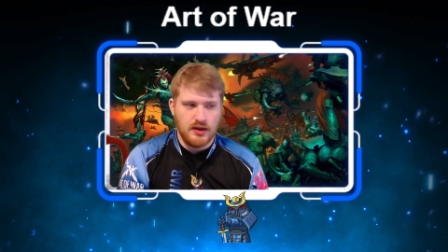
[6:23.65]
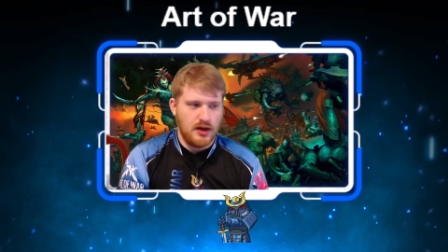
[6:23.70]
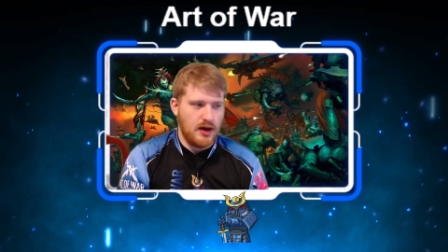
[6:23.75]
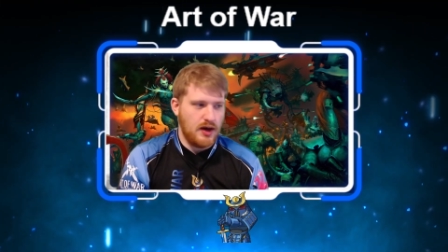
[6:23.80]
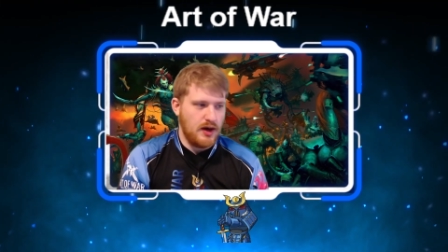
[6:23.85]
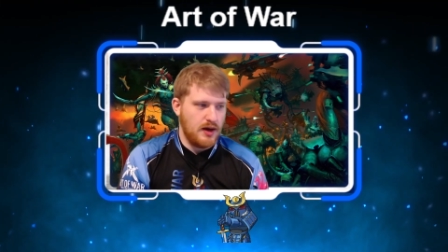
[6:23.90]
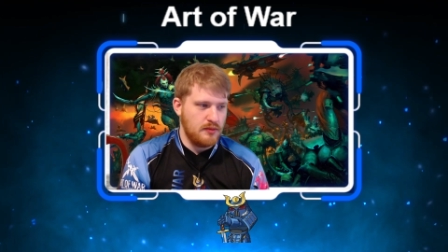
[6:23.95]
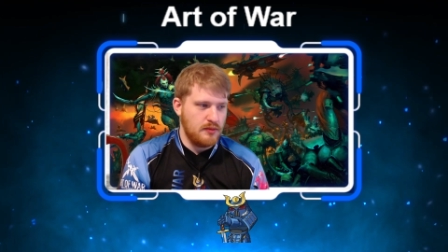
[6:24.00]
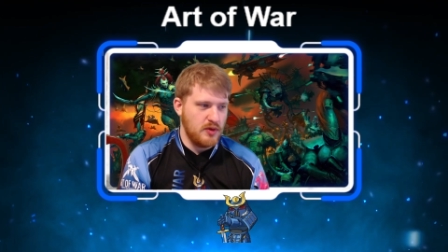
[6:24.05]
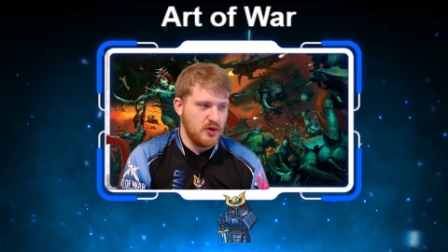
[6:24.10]

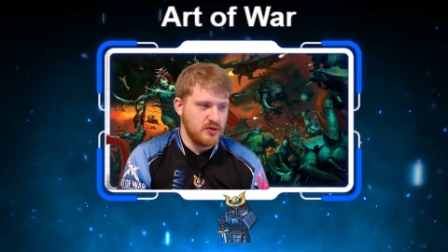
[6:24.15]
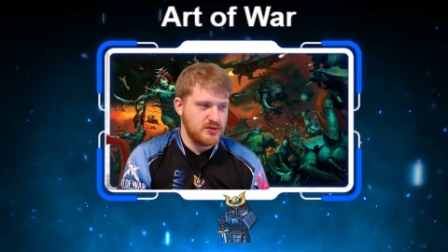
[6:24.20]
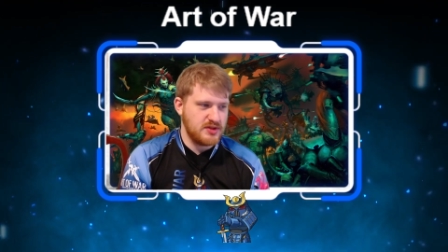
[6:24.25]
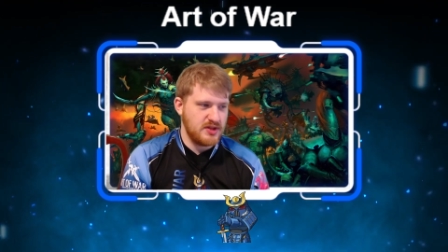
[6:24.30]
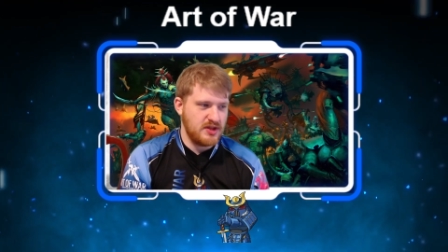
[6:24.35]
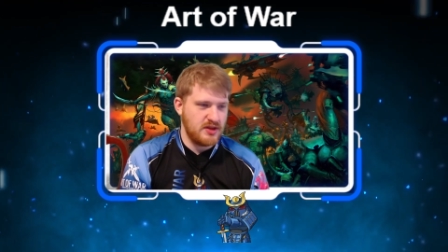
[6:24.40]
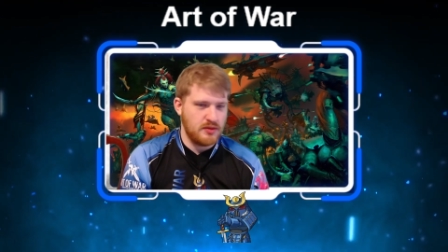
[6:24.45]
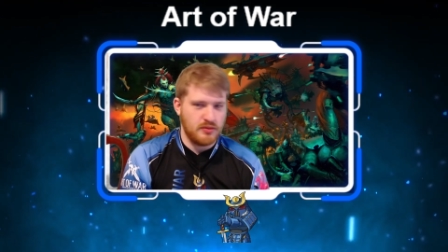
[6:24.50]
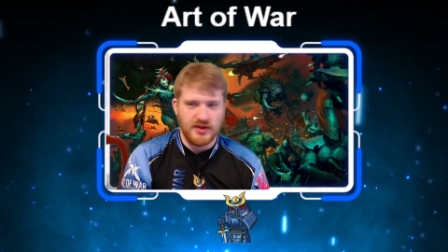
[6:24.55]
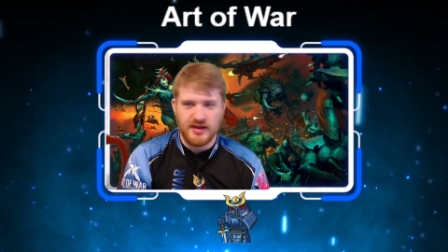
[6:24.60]
Uh, mostly
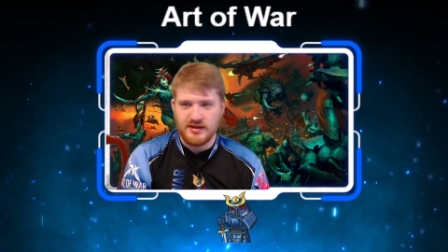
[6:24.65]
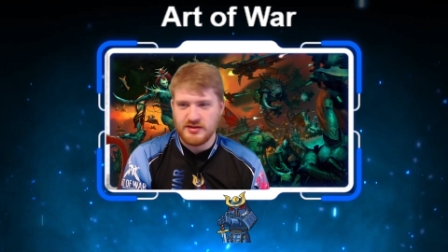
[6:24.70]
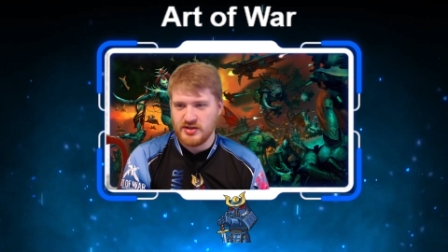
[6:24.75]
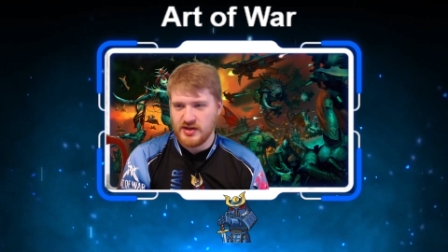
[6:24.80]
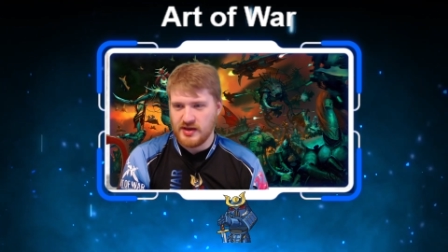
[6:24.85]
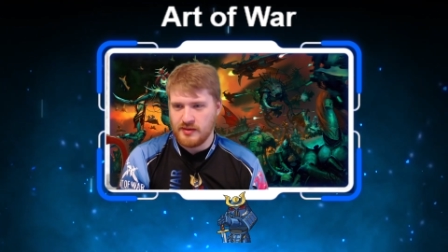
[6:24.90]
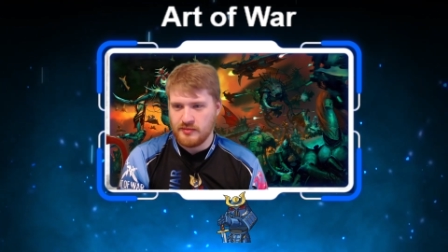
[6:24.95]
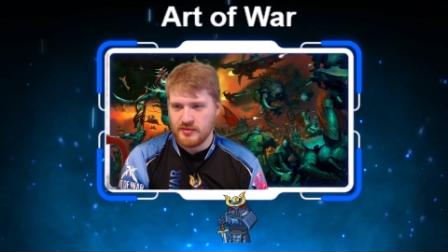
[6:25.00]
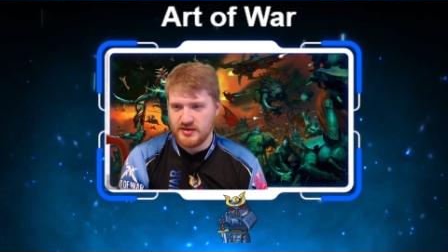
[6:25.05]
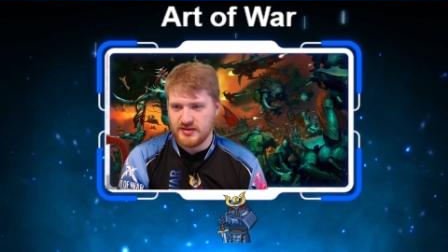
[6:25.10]
the Blade
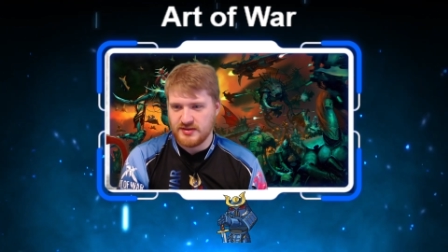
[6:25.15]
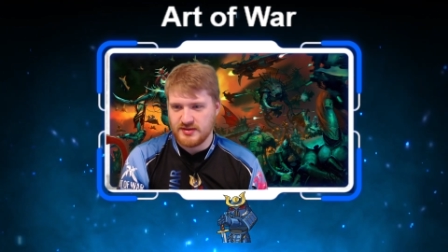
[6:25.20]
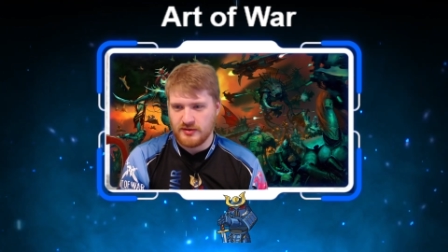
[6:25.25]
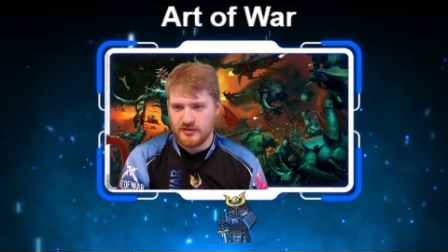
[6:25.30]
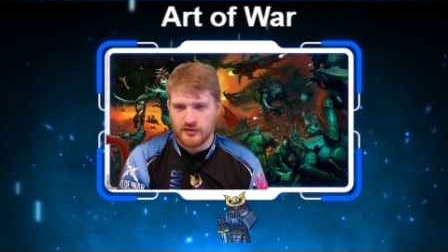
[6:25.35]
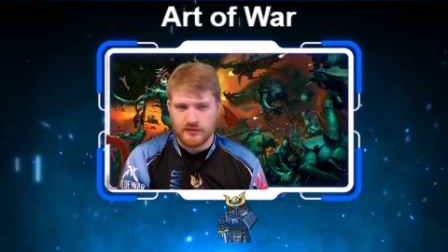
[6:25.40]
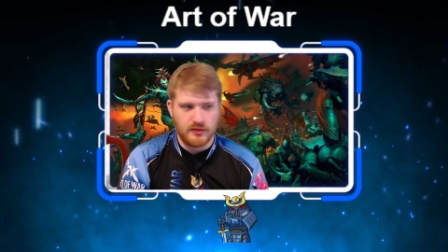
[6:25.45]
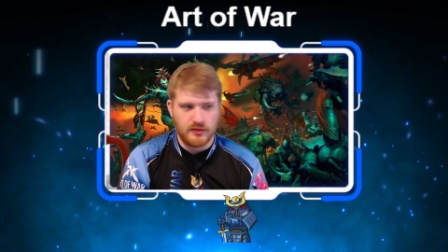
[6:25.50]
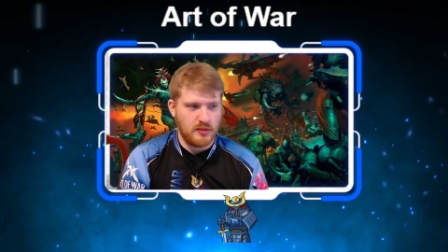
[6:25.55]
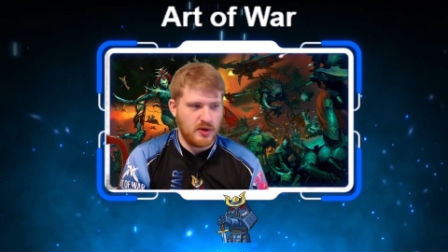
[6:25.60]
Champion is in
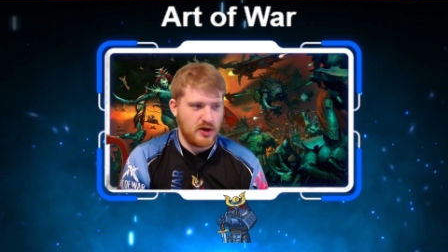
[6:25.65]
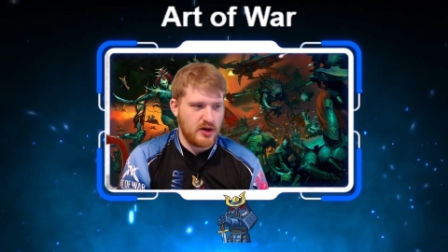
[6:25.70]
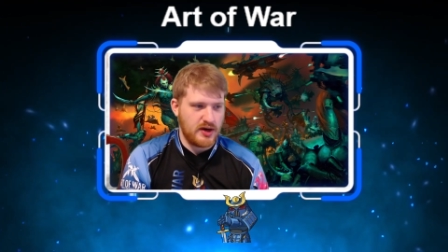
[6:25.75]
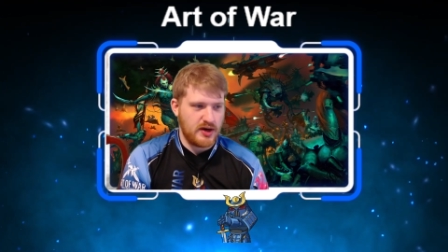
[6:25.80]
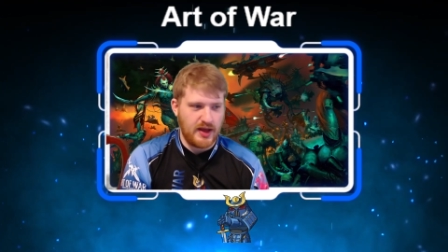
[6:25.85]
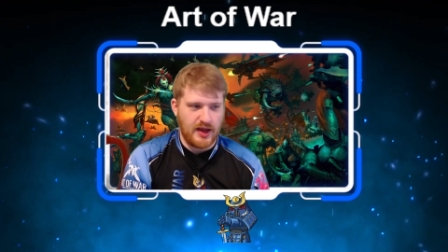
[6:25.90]
there for Mark,